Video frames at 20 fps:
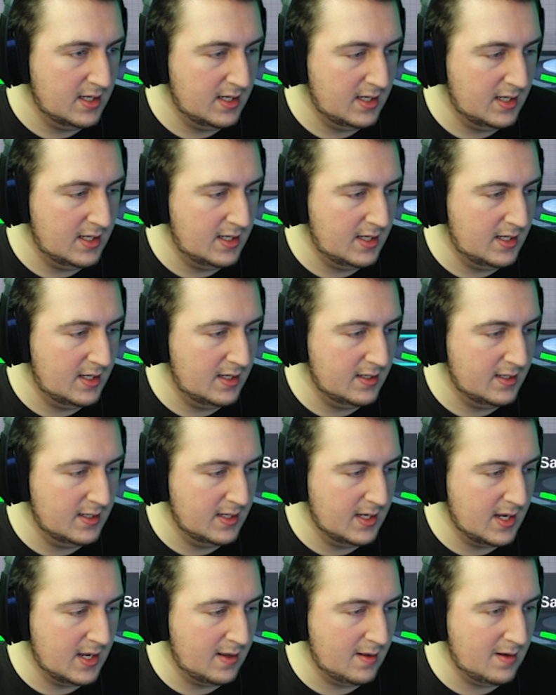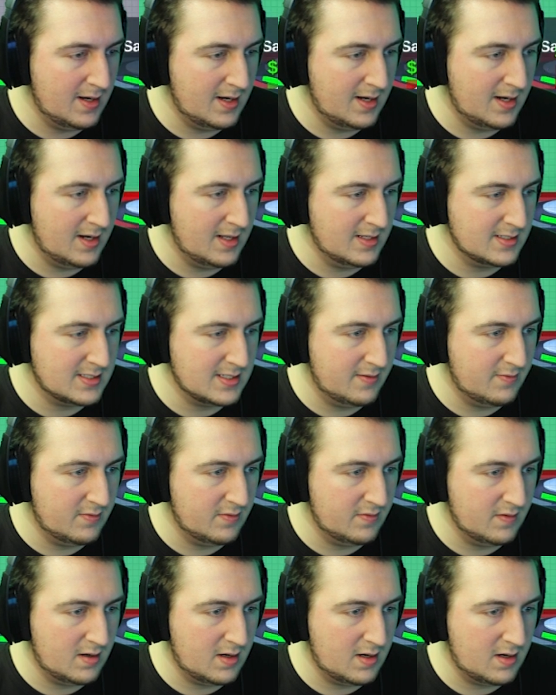Yeah, and let's have
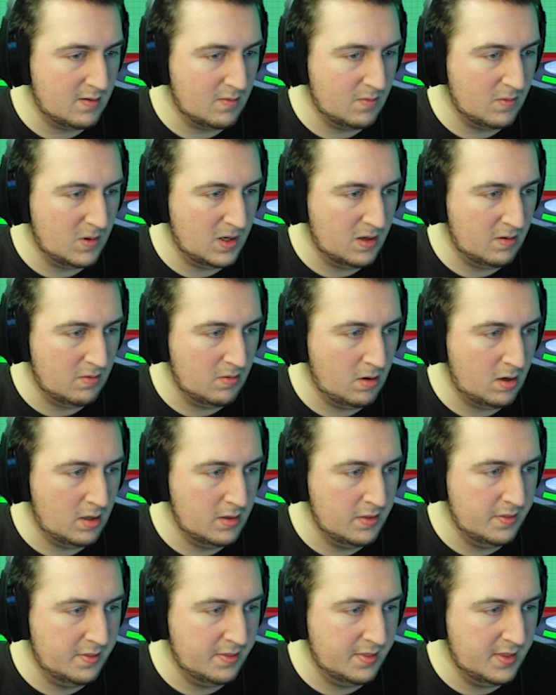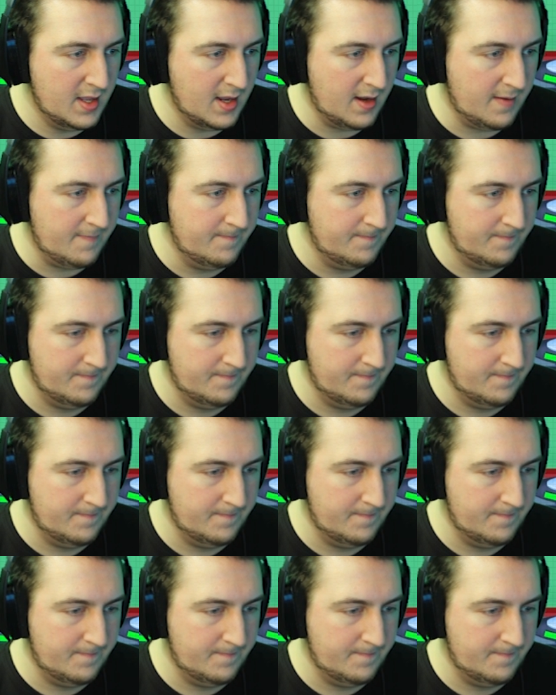one there.